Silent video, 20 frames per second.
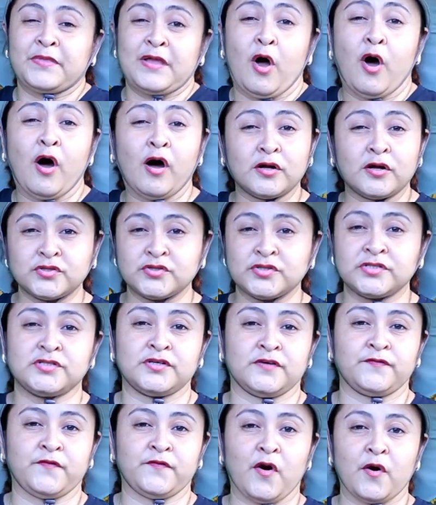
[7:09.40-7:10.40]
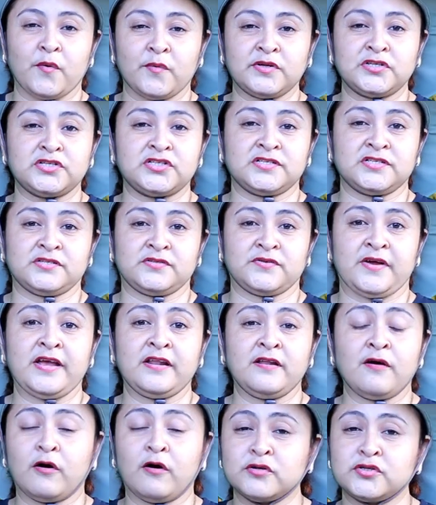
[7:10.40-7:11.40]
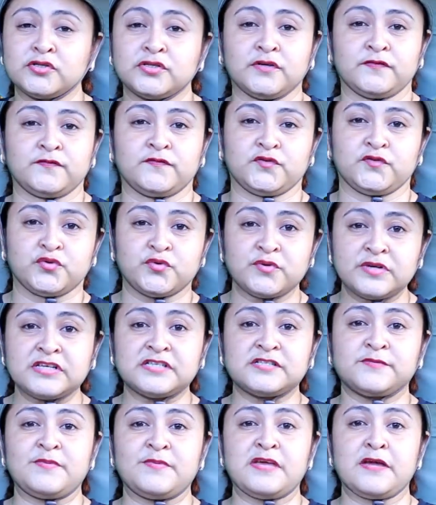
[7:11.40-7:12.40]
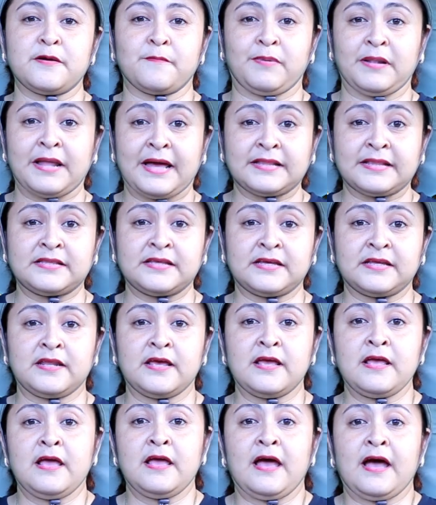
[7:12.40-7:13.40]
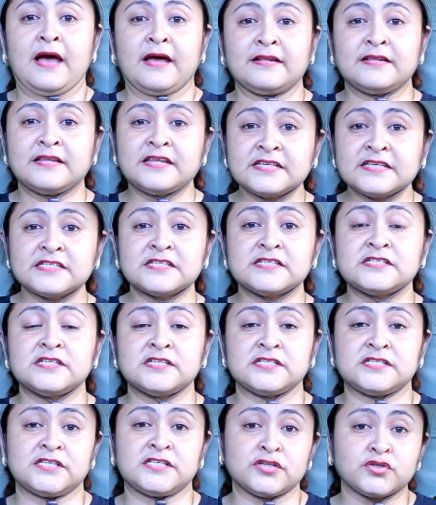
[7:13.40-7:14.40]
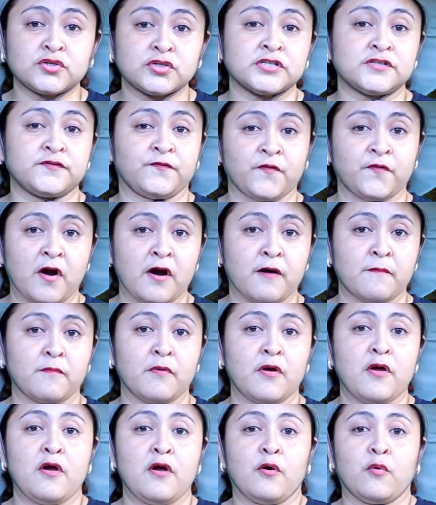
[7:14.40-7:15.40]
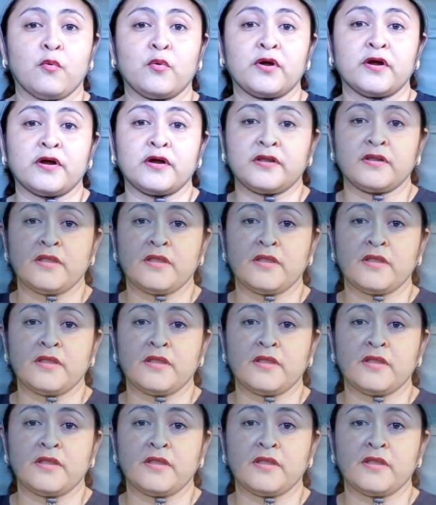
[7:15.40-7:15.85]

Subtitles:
hundreds of oranges, right? Hundreds of trees being planted. And this is the citrus farm where